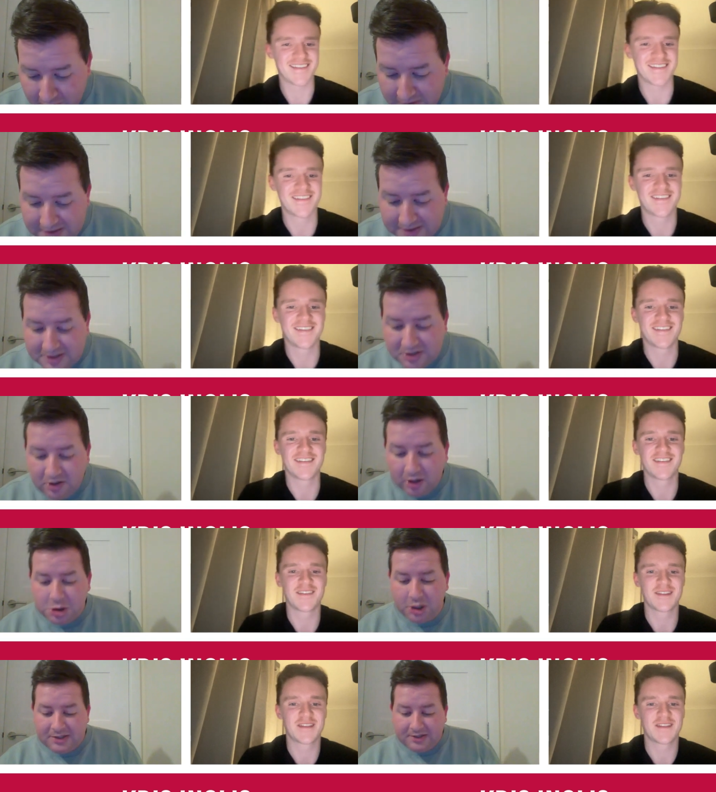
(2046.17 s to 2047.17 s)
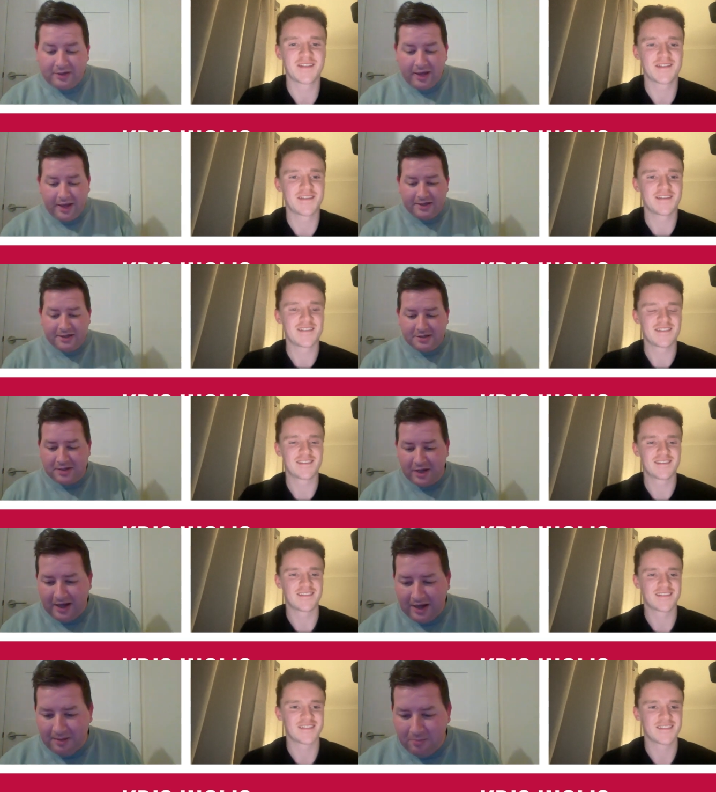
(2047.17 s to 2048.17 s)
Speaker 1: chris this is not just a test
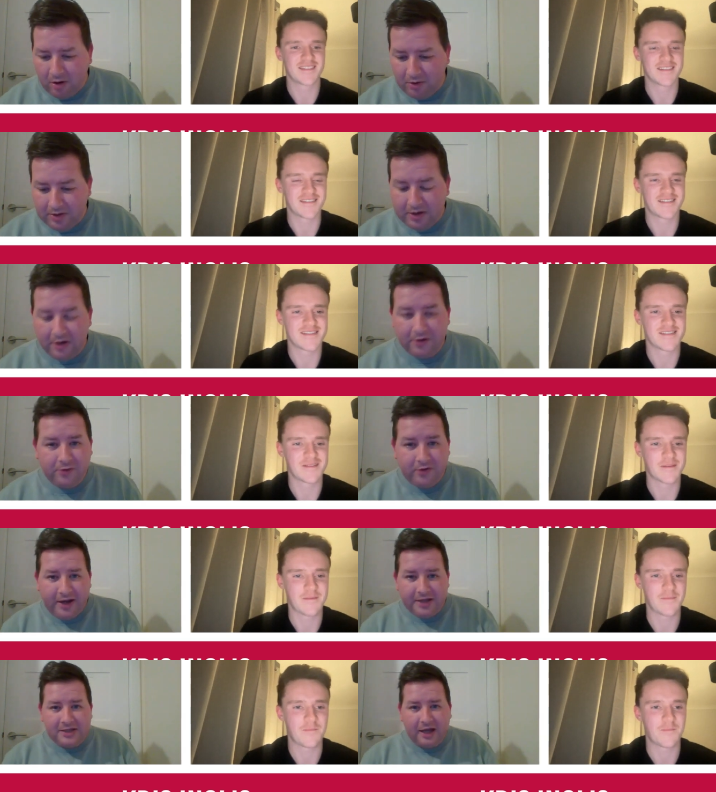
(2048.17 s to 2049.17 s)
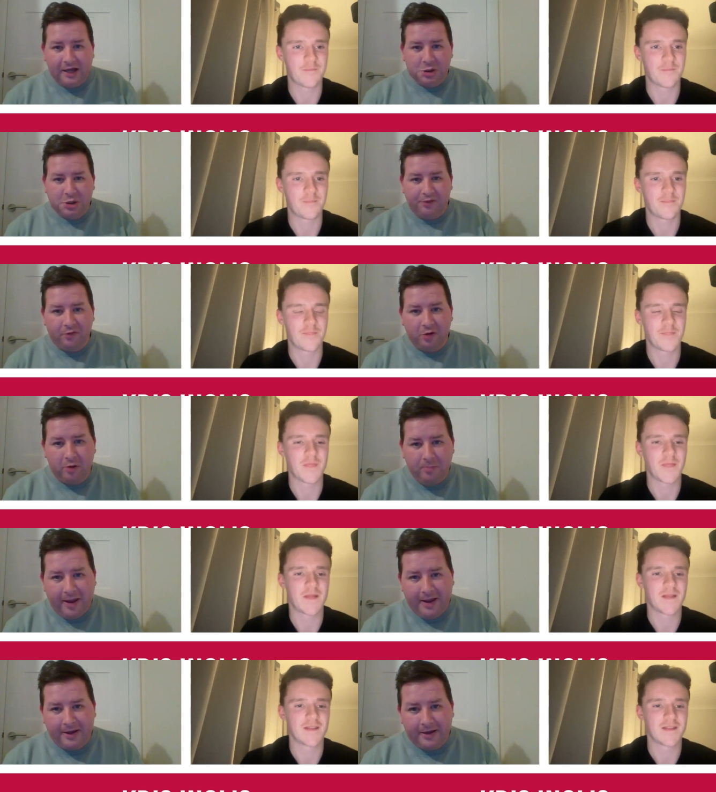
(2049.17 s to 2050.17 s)
um on the country it's actually for
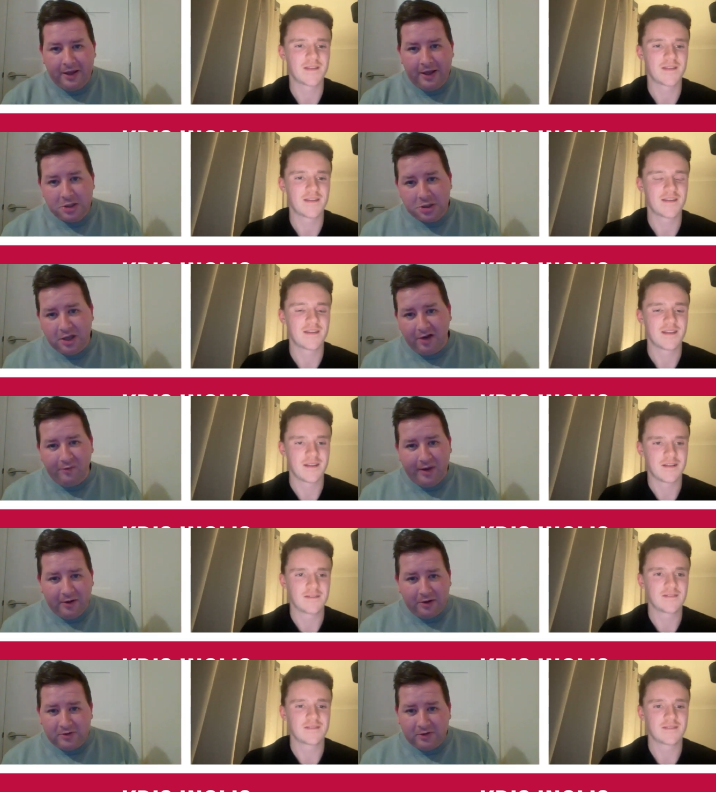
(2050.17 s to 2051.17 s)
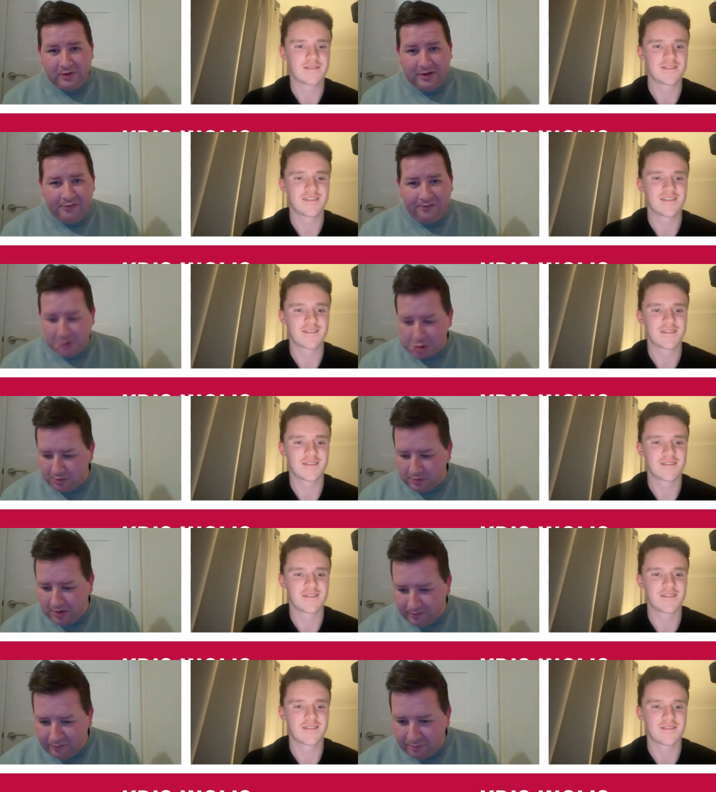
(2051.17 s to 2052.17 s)
quebec so i went onto the official
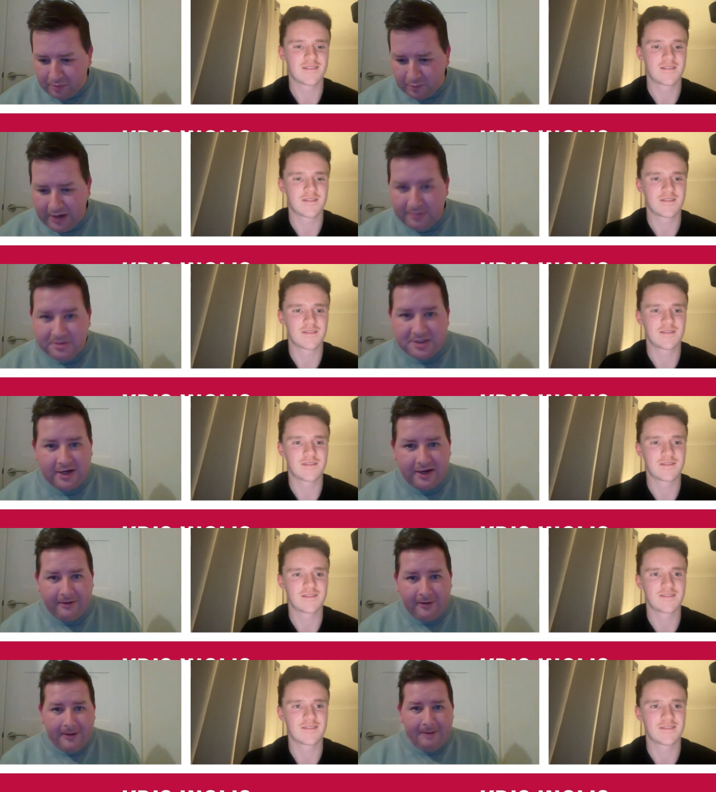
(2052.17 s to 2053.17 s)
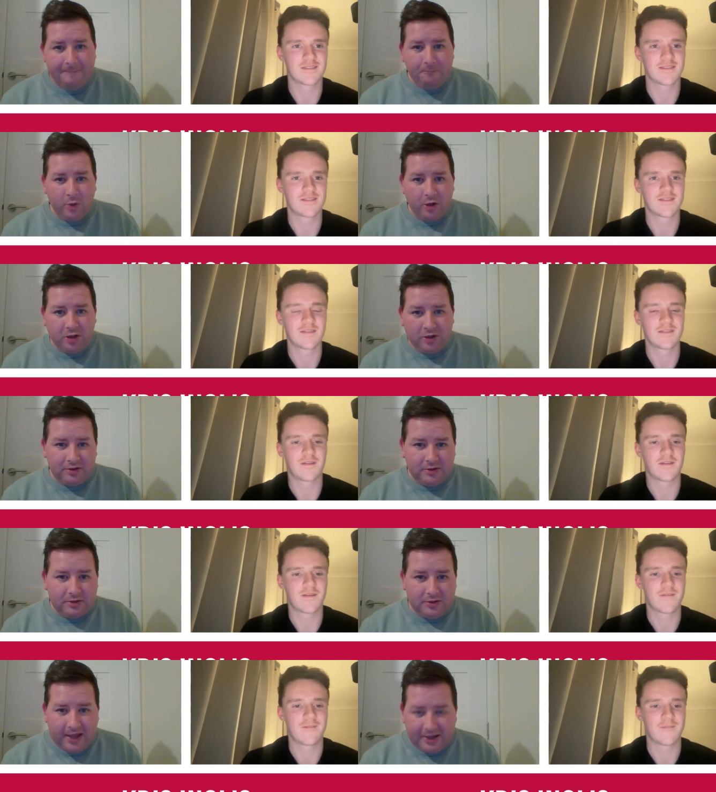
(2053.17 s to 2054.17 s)
government website where you could
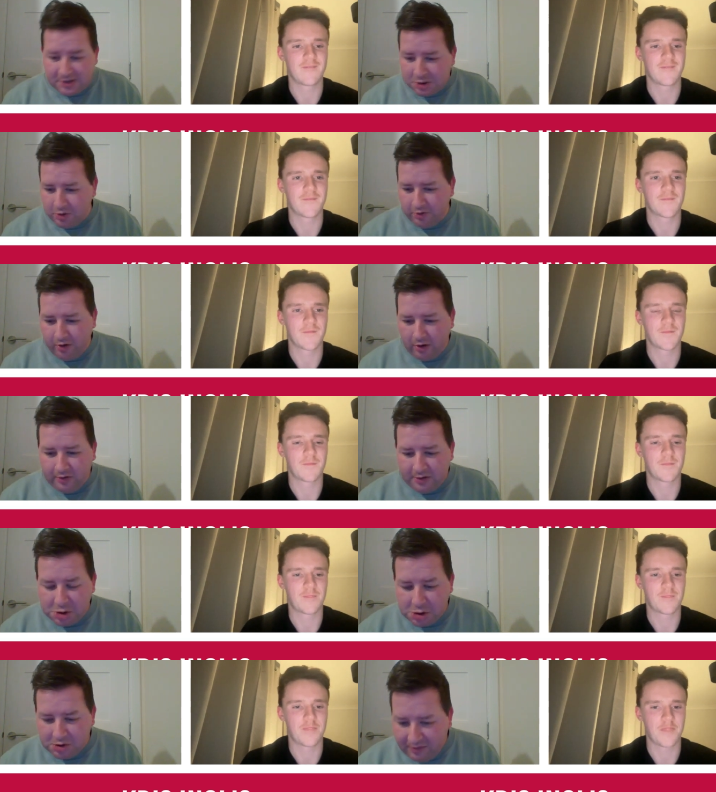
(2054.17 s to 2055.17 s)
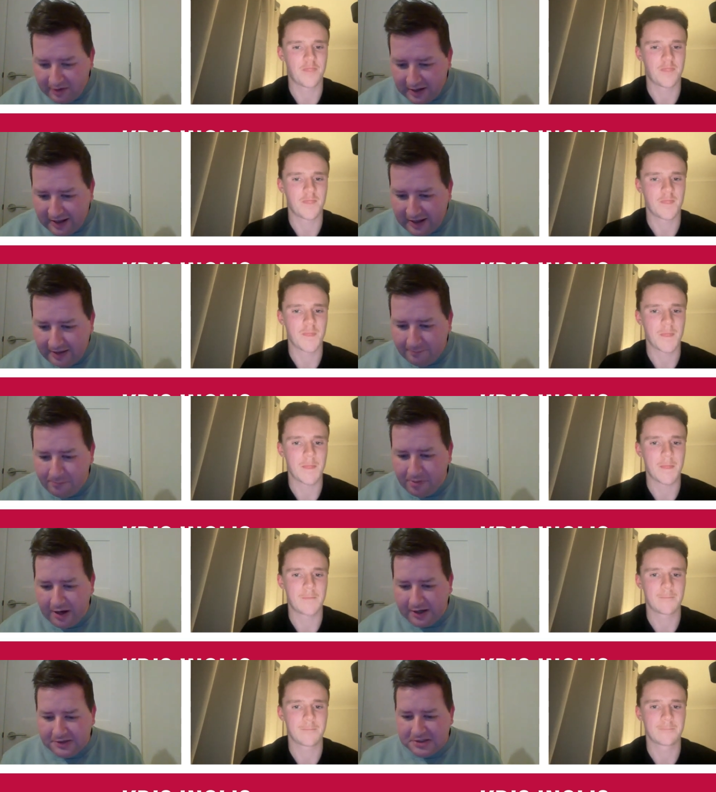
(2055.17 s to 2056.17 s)
test your knowledge uh, and
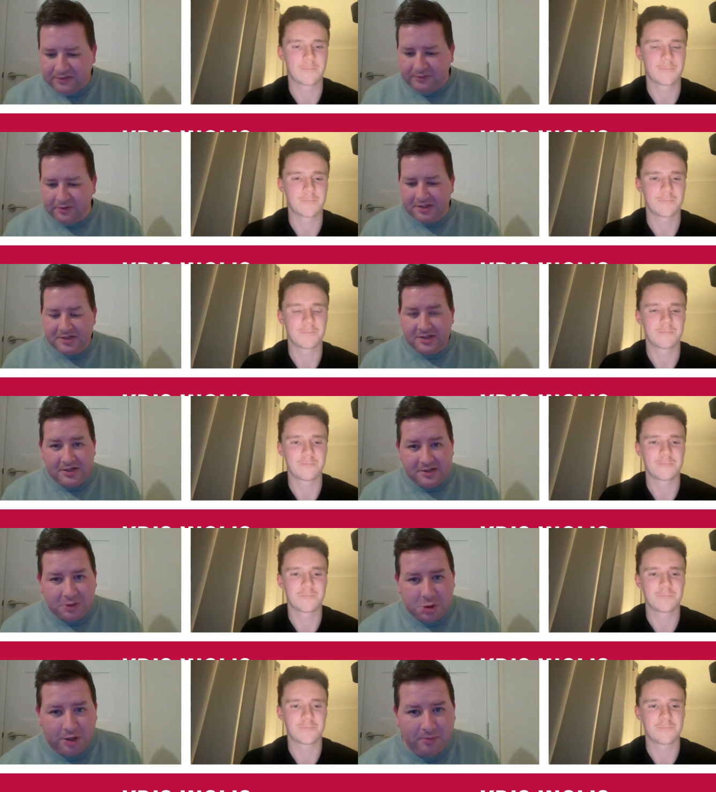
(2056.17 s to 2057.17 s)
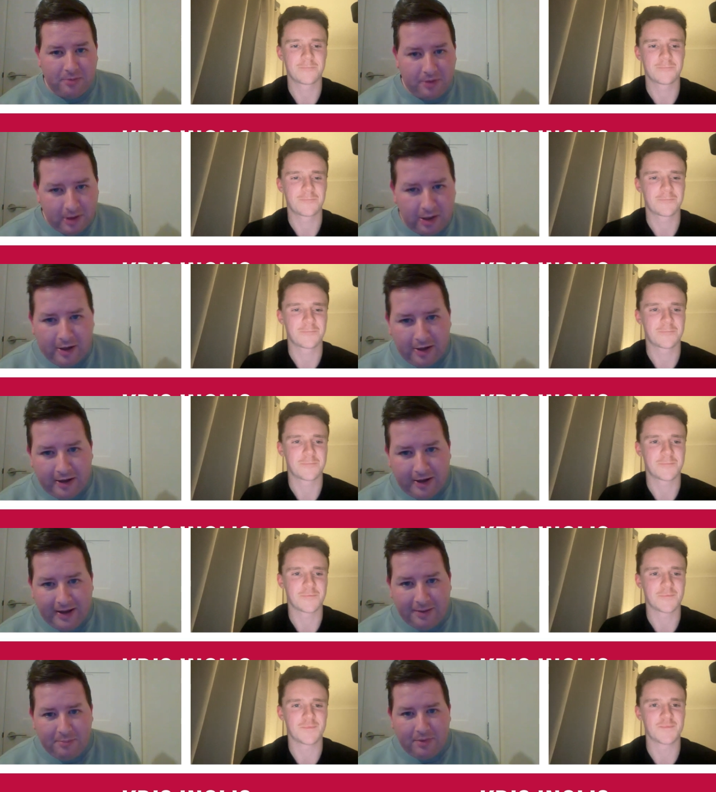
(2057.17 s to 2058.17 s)
practice for a citizenship
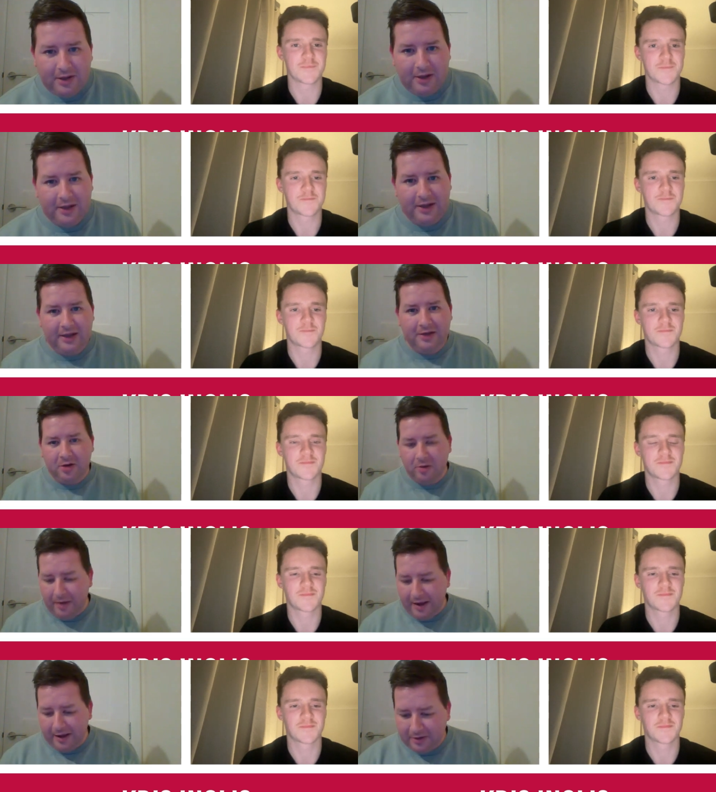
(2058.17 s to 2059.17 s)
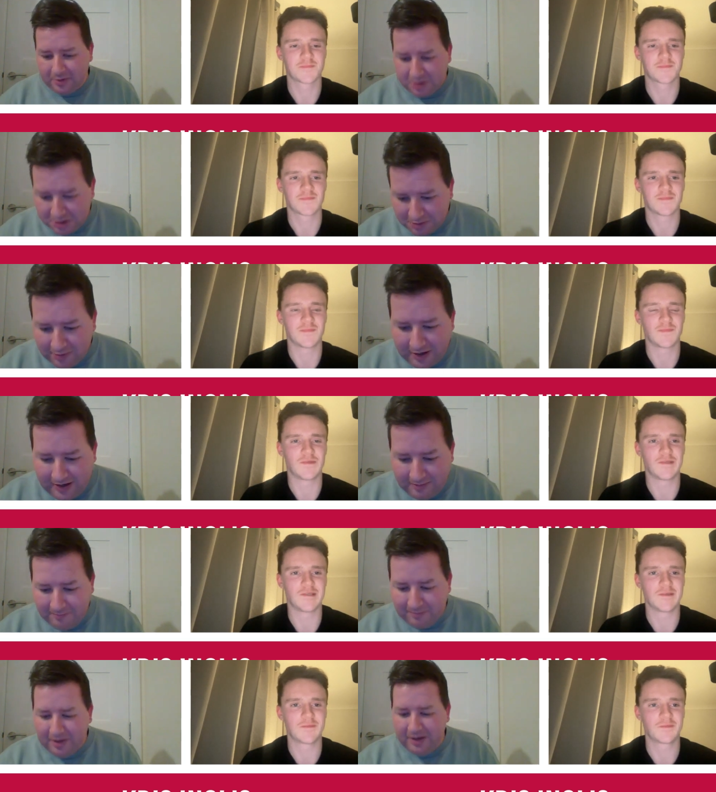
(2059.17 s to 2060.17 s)
um, in quebec so
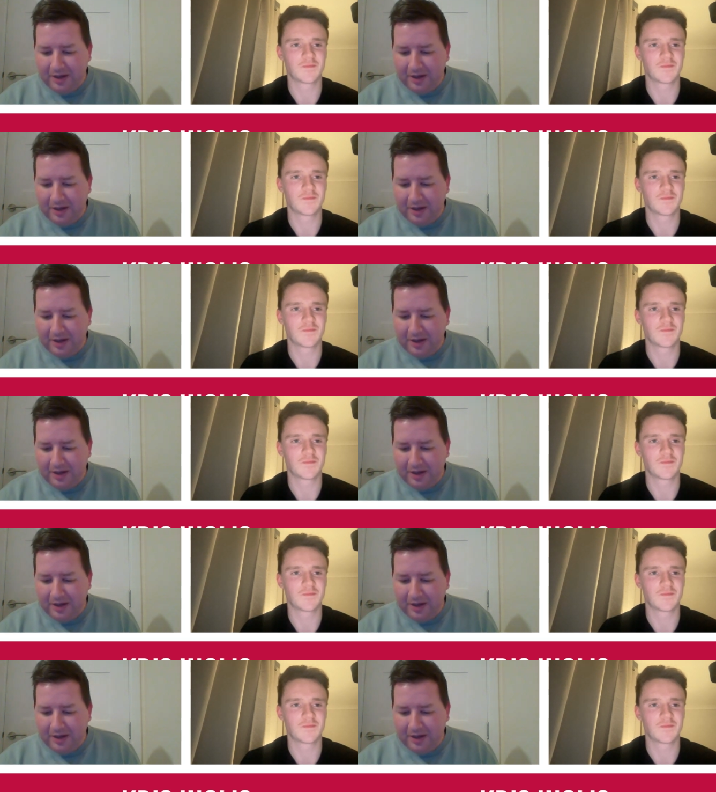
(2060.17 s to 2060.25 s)
um